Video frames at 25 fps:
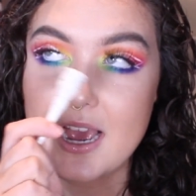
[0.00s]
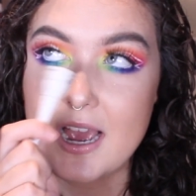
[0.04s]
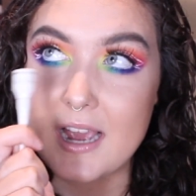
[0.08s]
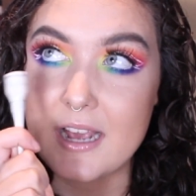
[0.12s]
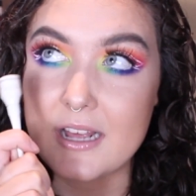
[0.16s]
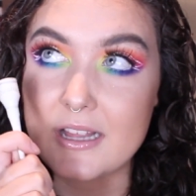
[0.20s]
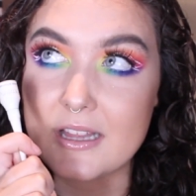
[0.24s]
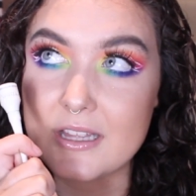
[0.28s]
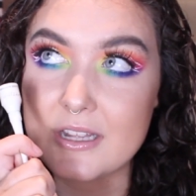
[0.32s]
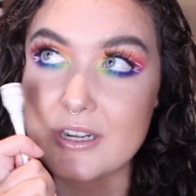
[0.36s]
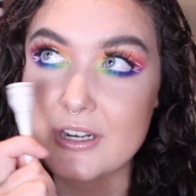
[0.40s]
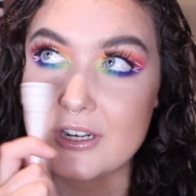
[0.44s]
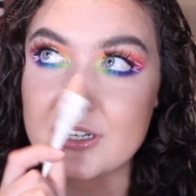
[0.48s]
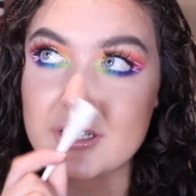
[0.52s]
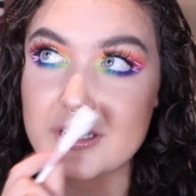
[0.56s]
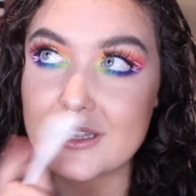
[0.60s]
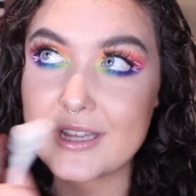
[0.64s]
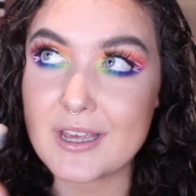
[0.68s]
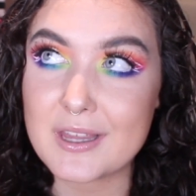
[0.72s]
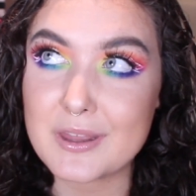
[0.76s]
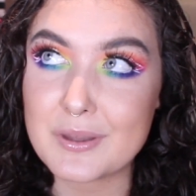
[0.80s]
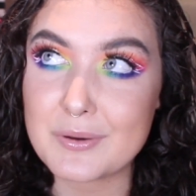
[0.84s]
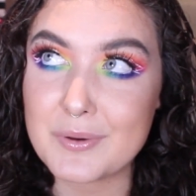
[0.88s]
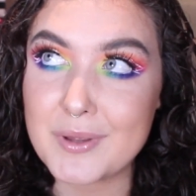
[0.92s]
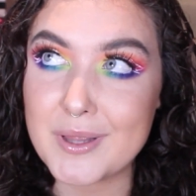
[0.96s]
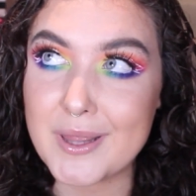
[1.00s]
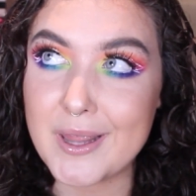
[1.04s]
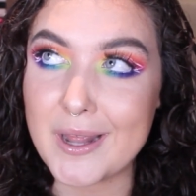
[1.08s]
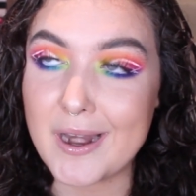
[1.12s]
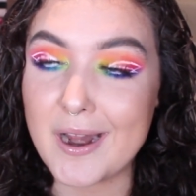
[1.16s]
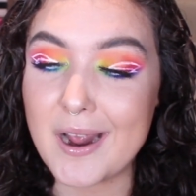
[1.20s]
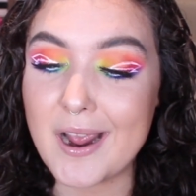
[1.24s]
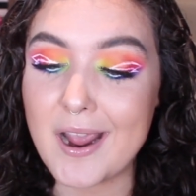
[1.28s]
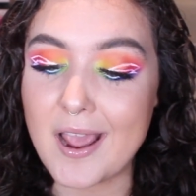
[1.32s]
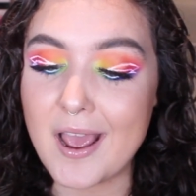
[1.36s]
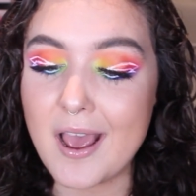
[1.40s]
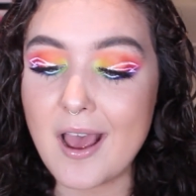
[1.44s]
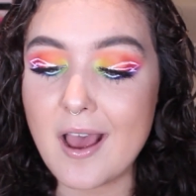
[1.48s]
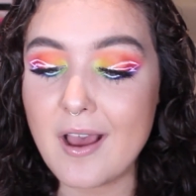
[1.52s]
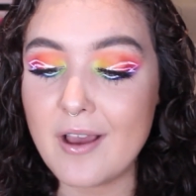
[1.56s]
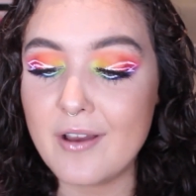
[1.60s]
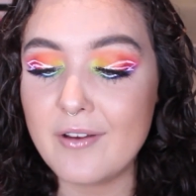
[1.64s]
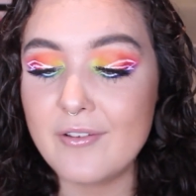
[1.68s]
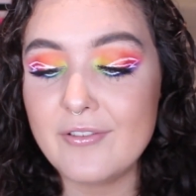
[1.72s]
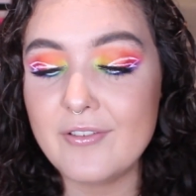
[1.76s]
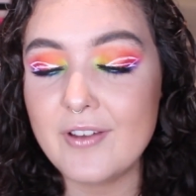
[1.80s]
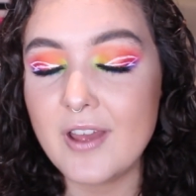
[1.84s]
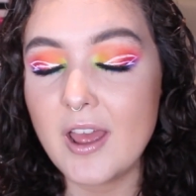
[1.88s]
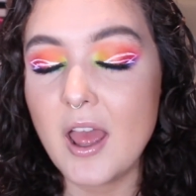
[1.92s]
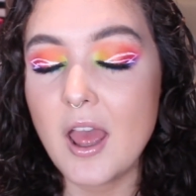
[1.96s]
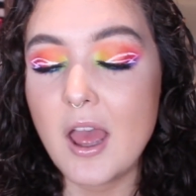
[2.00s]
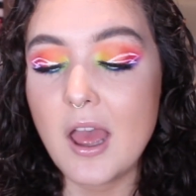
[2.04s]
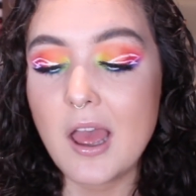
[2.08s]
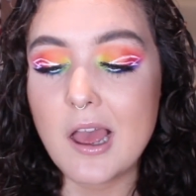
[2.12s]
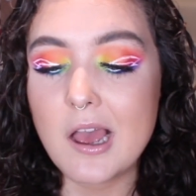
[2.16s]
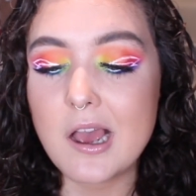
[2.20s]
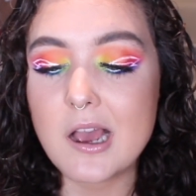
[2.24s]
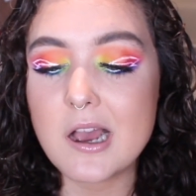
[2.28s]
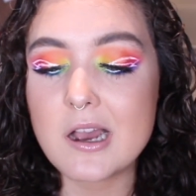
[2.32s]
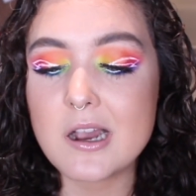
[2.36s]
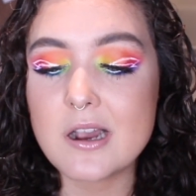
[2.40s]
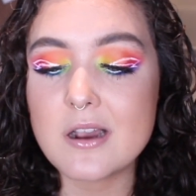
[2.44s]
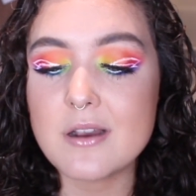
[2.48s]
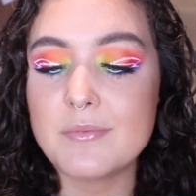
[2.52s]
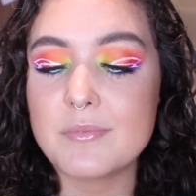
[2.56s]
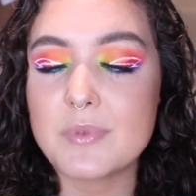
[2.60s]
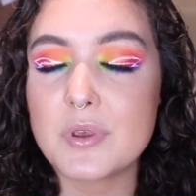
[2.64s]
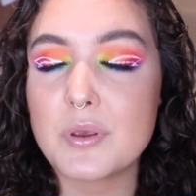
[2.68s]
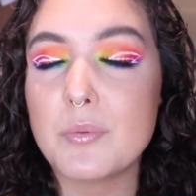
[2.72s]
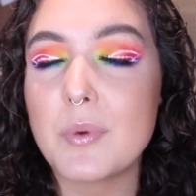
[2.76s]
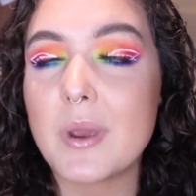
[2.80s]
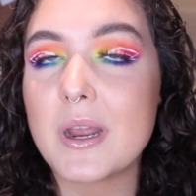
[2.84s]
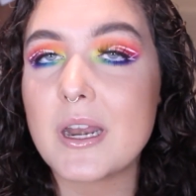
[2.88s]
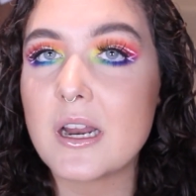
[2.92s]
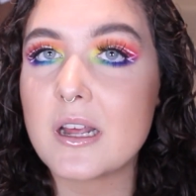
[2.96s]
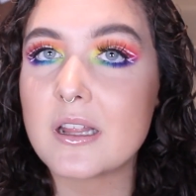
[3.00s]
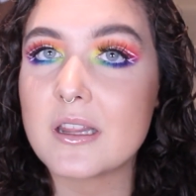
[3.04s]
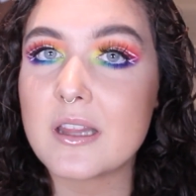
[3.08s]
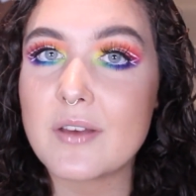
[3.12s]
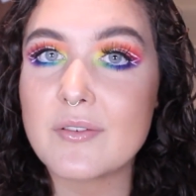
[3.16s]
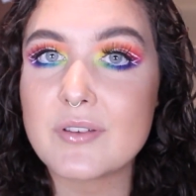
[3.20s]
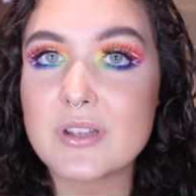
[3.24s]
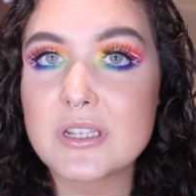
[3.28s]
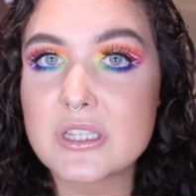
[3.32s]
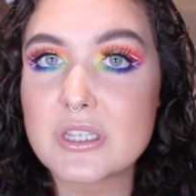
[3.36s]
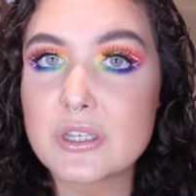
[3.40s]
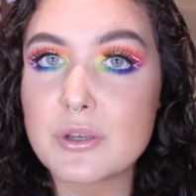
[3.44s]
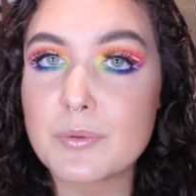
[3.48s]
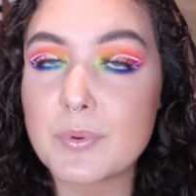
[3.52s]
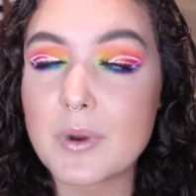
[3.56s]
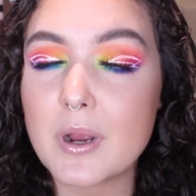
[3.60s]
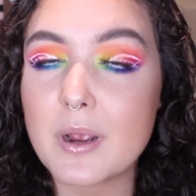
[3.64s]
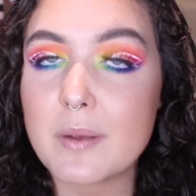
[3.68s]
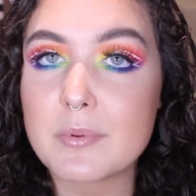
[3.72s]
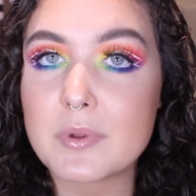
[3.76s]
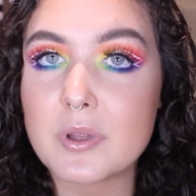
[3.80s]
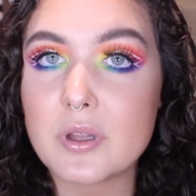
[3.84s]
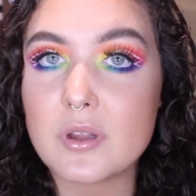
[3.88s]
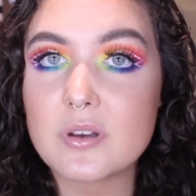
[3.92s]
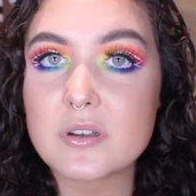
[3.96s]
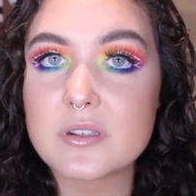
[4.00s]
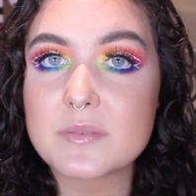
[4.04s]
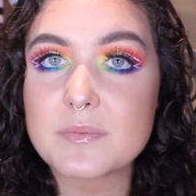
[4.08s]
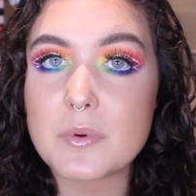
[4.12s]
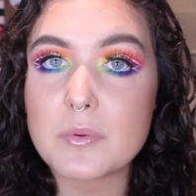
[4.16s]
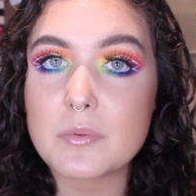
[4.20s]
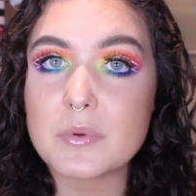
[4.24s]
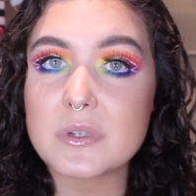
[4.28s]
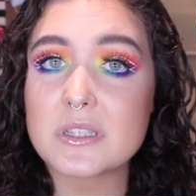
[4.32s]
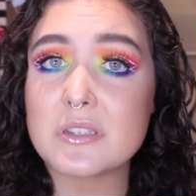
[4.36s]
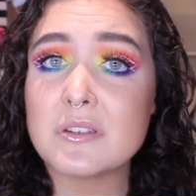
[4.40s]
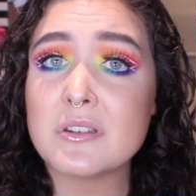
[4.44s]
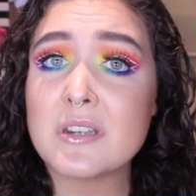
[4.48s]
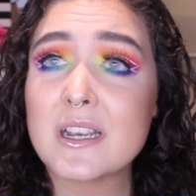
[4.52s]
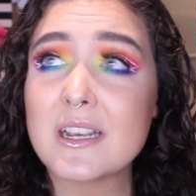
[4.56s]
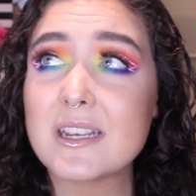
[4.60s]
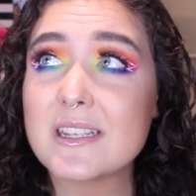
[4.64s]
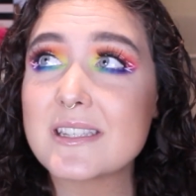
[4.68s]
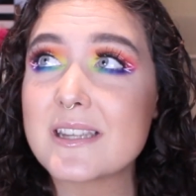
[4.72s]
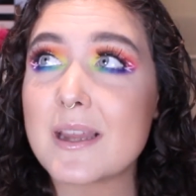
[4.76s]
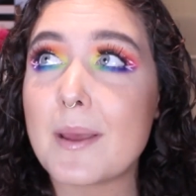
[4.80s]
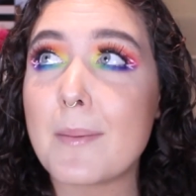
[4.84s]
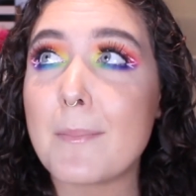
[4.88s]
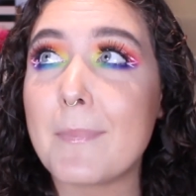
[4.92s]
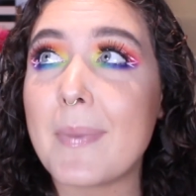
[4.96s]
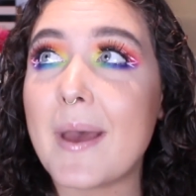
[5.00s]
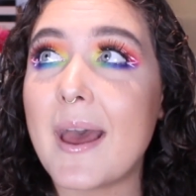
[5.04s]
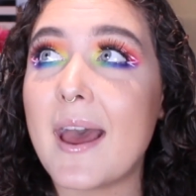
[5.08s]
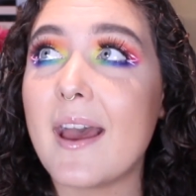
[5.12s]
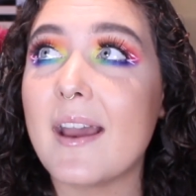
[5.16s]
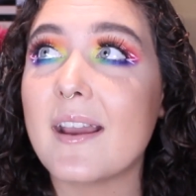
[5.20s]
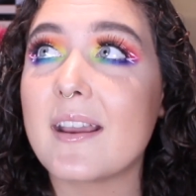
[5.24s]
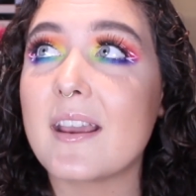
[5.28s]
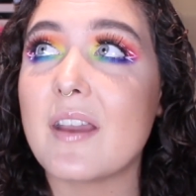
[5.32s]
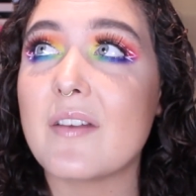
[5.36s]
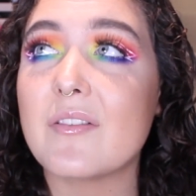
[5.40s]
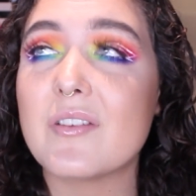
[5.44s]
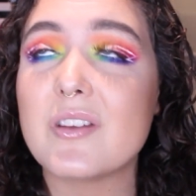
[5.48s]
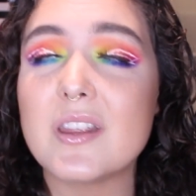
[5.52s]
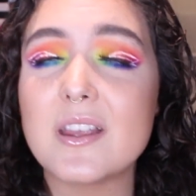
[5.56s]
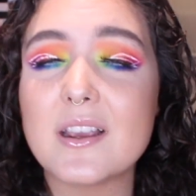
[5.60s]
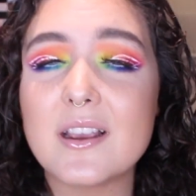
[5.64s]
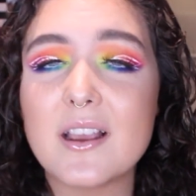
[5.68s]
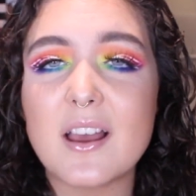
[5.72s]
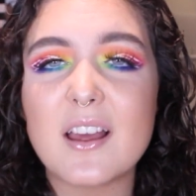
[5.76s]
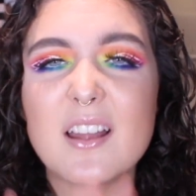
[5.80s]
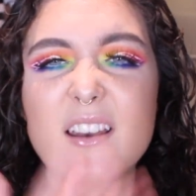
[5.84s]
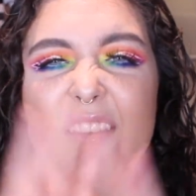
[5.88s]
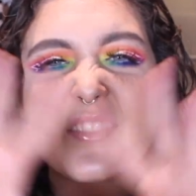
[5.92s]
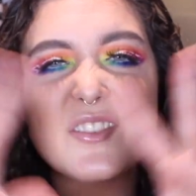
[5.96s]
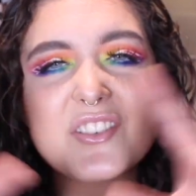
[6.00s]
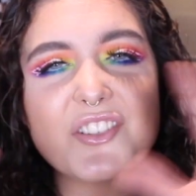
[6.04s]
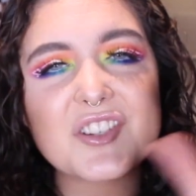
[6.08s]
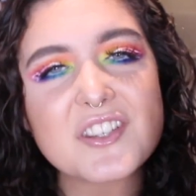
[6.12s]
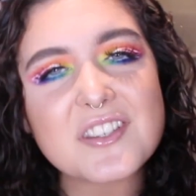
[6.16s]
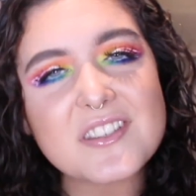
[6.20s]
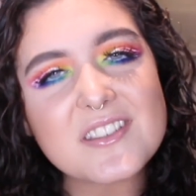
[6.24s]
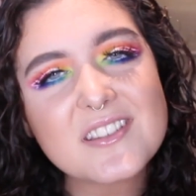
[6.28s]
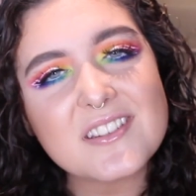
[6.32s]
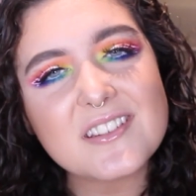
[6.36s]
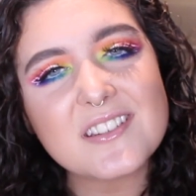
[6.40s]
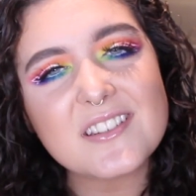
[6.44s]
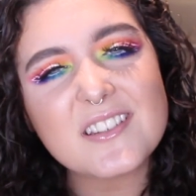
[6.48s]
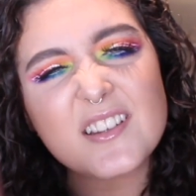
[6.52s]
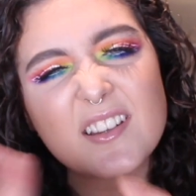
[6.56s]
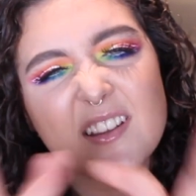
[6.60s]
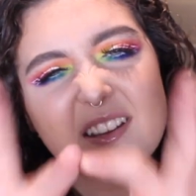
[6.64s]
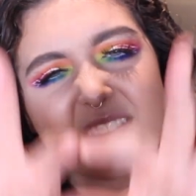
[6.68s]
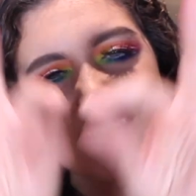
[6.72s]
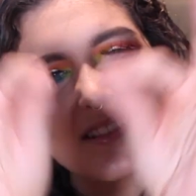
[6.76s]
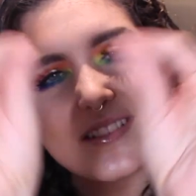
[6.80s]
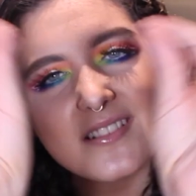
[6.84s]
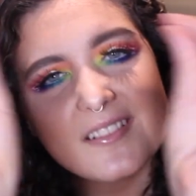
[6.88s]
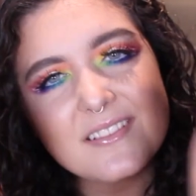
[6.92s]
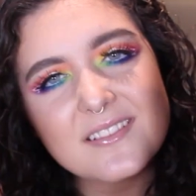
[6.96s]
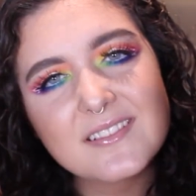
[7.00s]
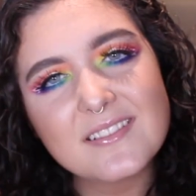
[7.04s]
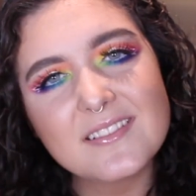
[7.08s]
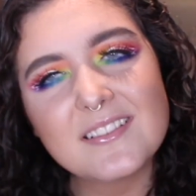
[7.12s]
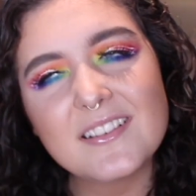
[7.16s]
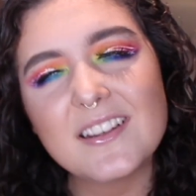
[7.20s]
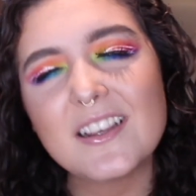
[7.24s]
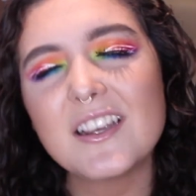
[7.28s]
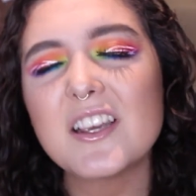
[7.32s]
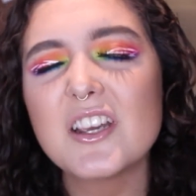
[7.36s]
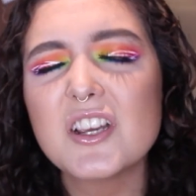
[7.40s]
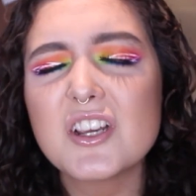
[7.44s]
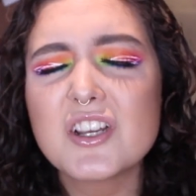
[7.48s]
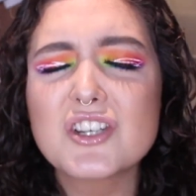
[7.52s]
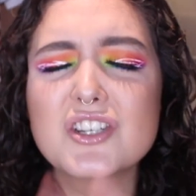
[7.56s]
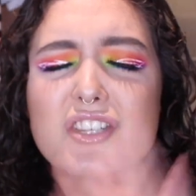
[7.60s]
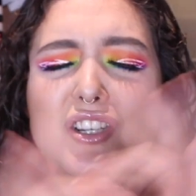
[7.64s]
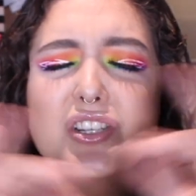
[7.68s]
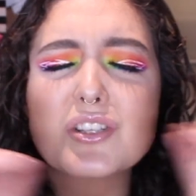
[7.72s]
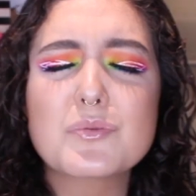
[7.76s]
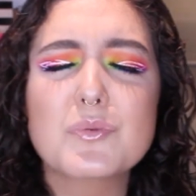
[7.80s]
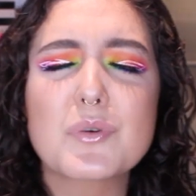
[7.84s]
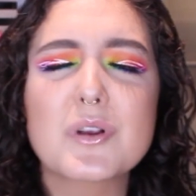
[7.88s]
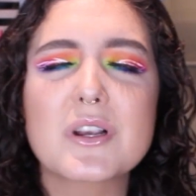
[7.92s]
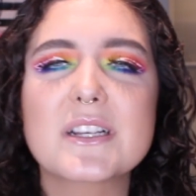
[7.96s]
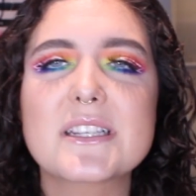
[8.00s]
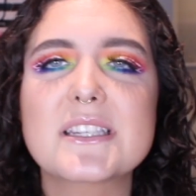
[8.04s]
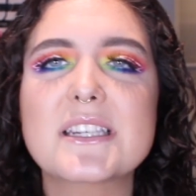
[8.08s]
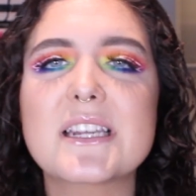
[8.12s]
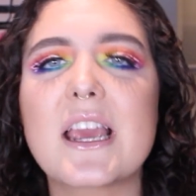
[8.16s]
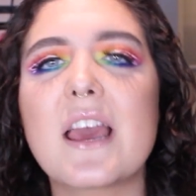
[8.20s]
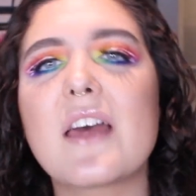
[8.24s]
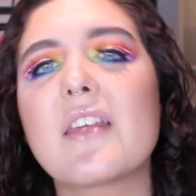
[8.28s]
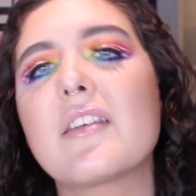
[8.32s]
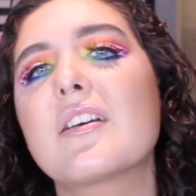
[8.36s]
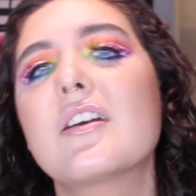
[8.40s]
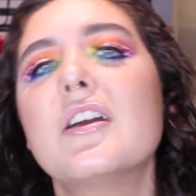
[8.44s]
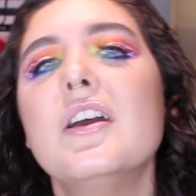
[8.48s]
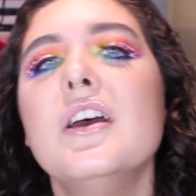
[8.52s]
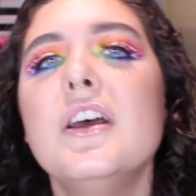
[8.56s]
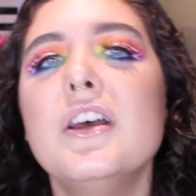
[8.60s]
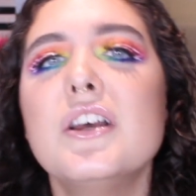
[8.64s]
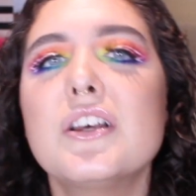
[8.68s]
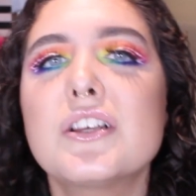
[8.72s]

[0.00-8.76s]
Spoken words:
eyeliner like the one that I have, you might not love it super up close, but once you take a step back, everything kind of just works together.